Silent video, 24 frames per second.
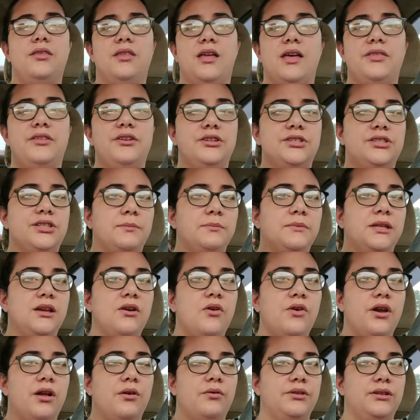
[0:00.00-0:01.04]
there's something
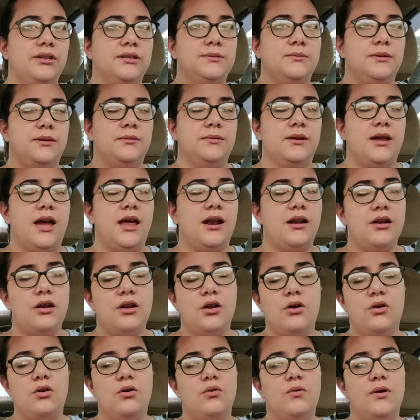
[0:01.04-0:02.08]
going on with this one. I don't
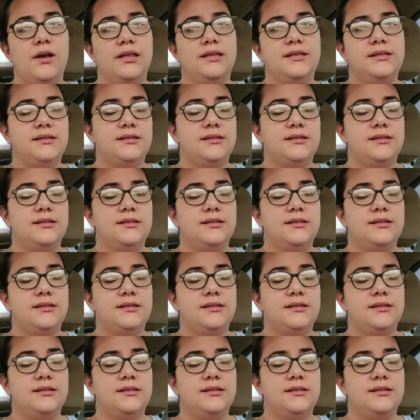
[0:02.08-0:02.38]
know